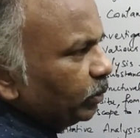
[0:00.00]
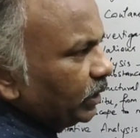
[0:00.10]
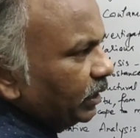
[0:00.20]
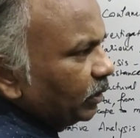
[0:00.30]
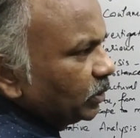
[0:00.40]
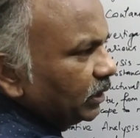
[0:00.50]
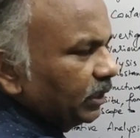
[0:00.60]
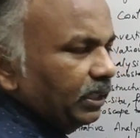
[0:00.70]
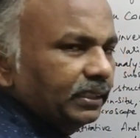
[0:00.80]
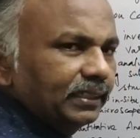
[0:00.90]
to
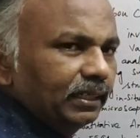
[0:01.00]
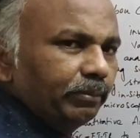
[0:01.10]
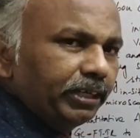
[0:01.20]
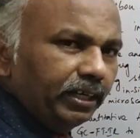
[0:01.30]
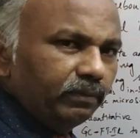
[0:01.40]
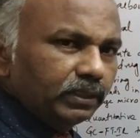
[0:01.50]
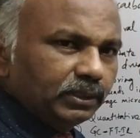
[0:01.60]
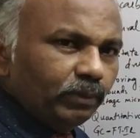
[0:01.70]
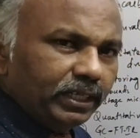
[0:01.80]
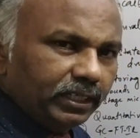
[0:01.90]
3030 centimeter inverse.
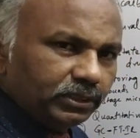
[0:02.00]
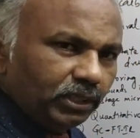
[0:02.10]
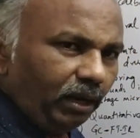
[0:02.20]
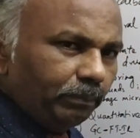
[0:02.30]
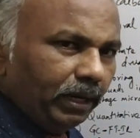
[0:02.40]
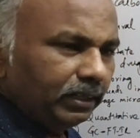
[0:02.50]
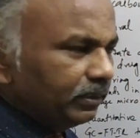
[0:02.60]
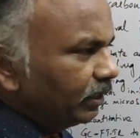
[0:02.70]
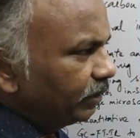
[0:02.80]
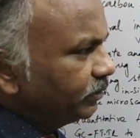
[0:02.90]
You will get a sharp band
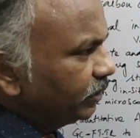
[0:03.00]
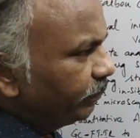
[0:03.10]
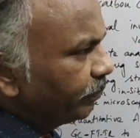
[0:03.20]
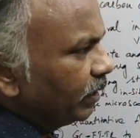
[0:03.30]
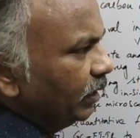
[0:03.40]
in that region.